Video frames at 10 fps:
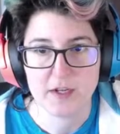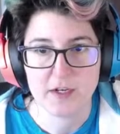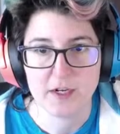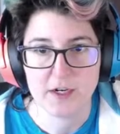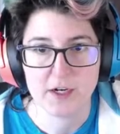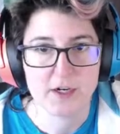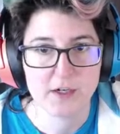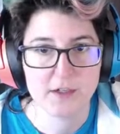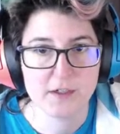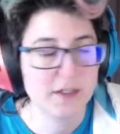here,
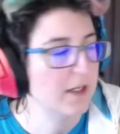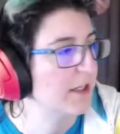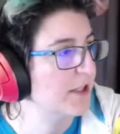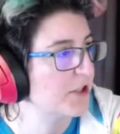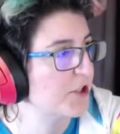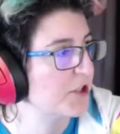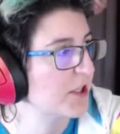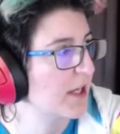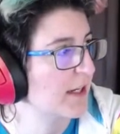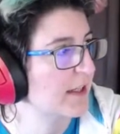in addition to
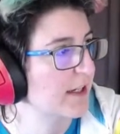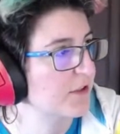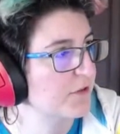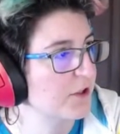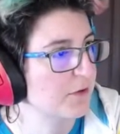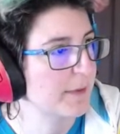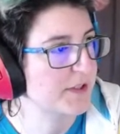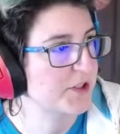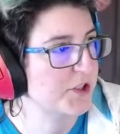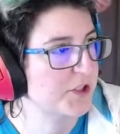like links for your
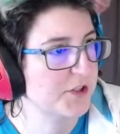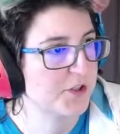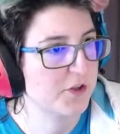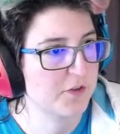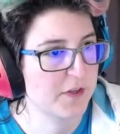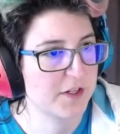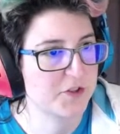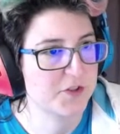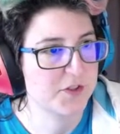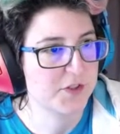messages and
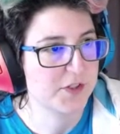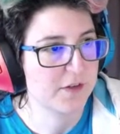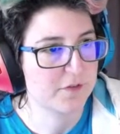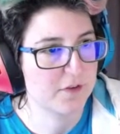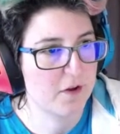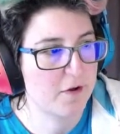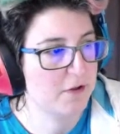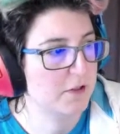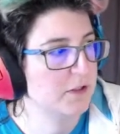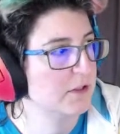notifications and stuff,
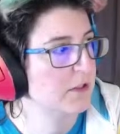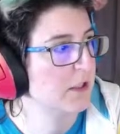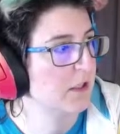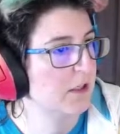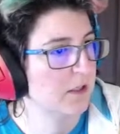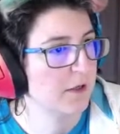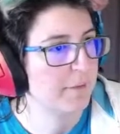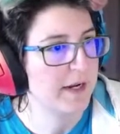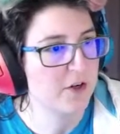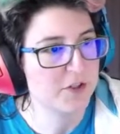
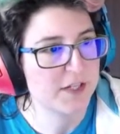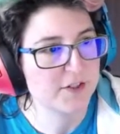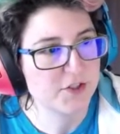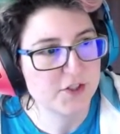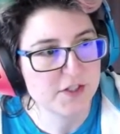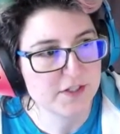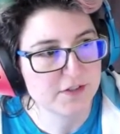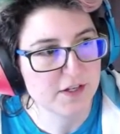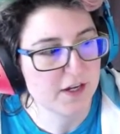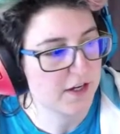pay no attention to this
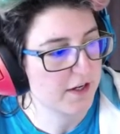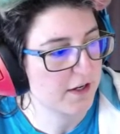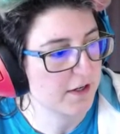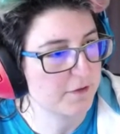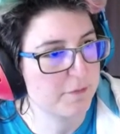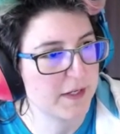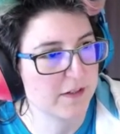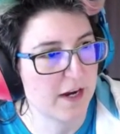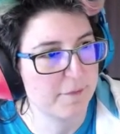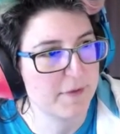
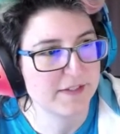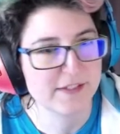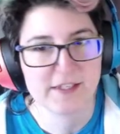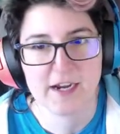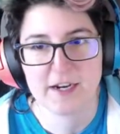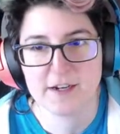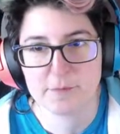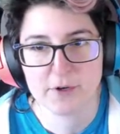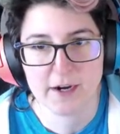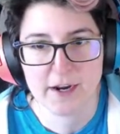amazingly high
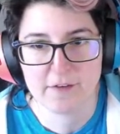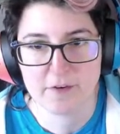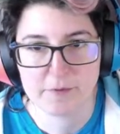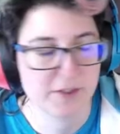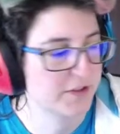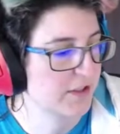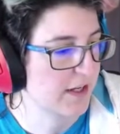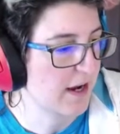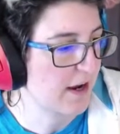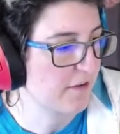number I have up here. So yeah,
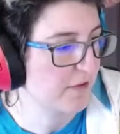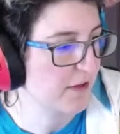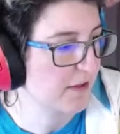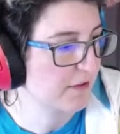I have